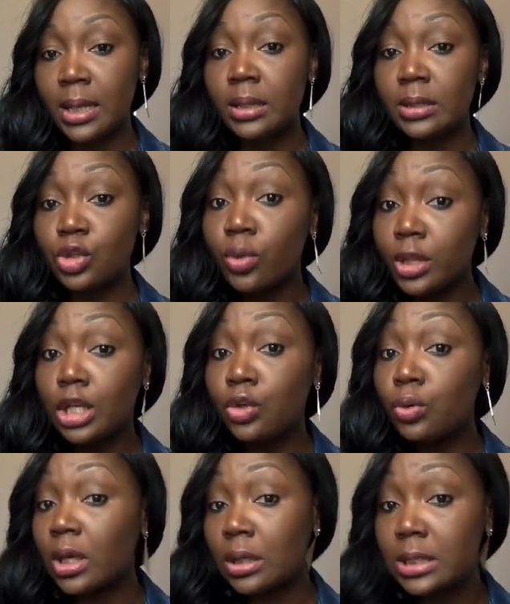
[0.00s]
so that you
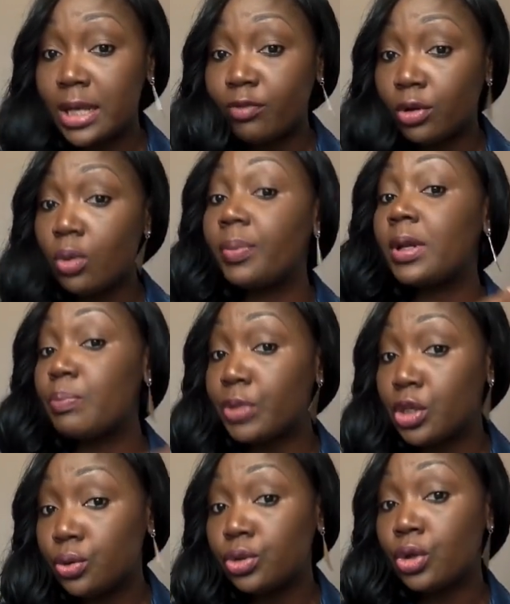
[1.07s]
can develop and
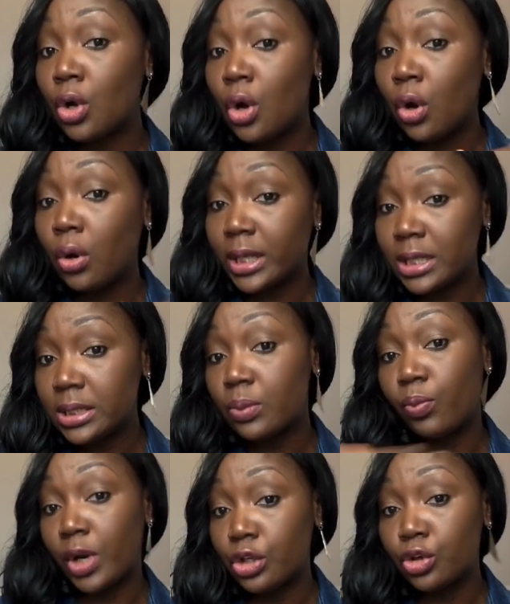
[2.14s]
build on it
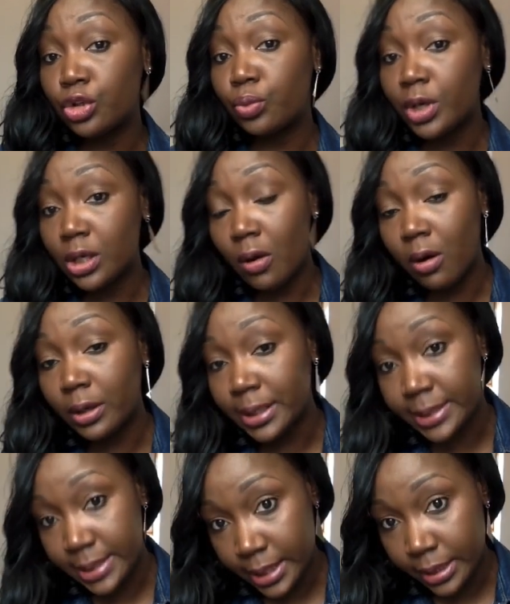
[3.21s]
when you're doing on the day.